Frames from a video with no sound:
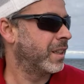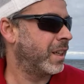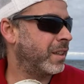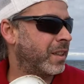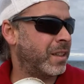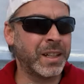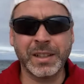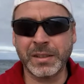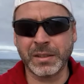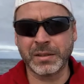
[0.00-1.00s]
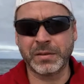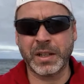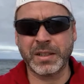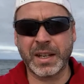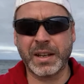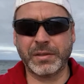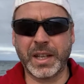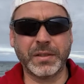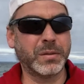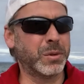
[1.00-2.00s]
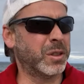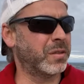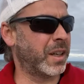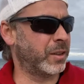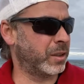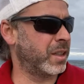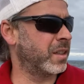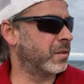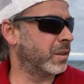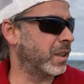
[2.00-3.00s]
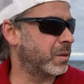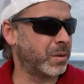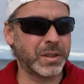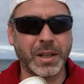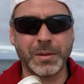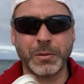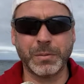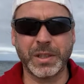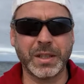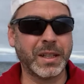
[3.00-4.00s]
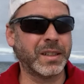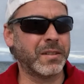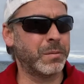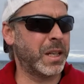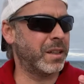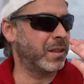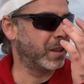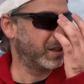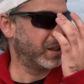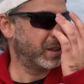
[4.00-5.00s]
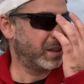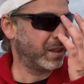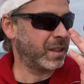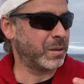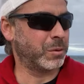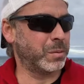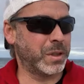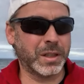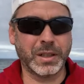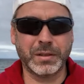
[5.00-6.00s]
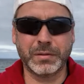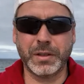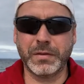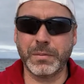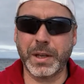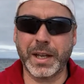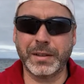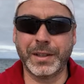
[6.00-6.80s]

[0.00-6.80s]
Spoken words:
And then any friends I have left will finally realize what a terrible mistake they've made, and I will be free from that.